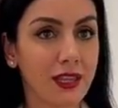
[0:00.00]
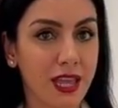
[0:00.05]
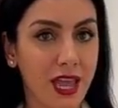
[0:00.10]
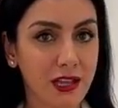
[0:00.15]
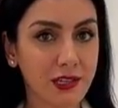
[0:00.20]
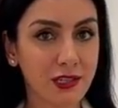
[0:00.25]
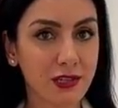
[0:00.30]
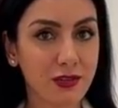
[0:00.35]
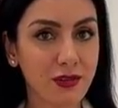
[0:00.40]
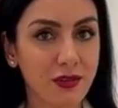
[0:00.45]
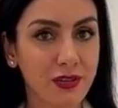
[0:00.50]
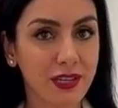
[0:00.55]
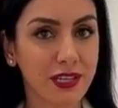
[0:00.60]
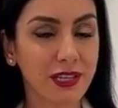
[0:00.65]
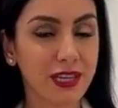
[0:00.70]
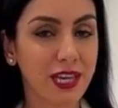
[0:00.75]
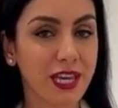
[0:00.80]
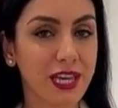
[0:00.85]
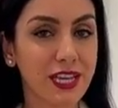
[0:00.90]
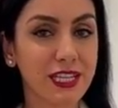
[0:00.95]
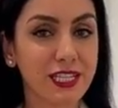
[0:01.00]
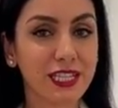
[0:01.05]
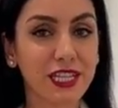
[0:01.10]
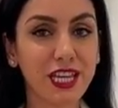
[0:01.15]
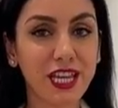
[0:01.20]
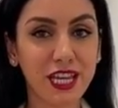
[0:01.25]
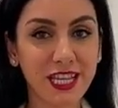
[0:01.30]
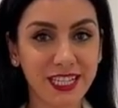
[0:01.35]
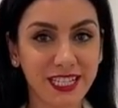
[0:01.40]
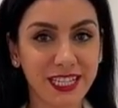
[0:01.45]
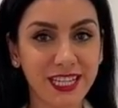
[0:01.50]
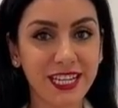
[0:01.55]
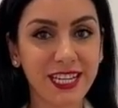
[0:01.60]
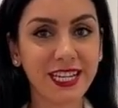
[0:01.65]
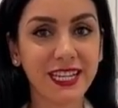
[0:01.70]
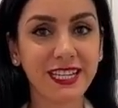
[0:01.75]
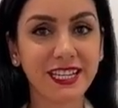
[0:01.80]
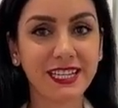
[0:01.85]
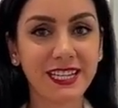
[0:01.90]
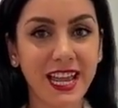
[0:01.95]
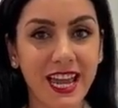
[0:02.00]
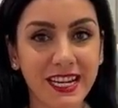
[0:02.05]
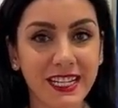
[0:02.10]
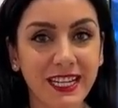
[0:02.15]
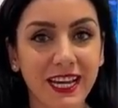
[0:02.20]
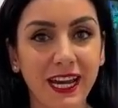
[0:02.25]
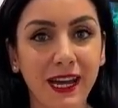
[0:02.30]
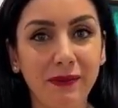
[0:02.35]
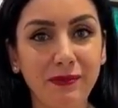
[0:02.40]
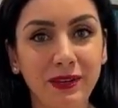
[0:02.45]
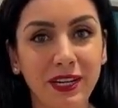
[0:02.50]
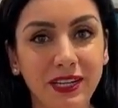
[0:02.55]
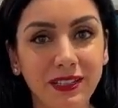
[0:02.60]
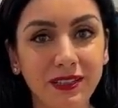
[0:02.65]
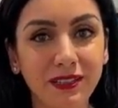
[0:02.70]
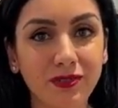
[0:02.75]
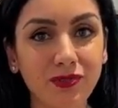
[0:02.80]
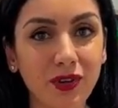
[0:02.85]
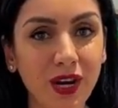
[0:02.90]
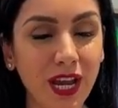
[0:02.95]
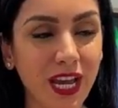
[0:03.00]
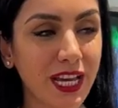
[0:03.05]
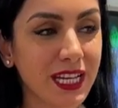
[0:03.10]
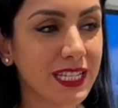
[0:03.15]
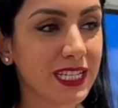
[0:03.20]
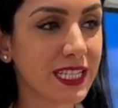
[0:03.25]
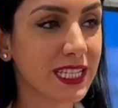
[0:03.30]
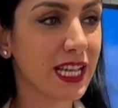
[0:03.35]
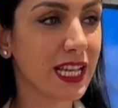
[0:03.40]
Next look is easy daytime knit dress,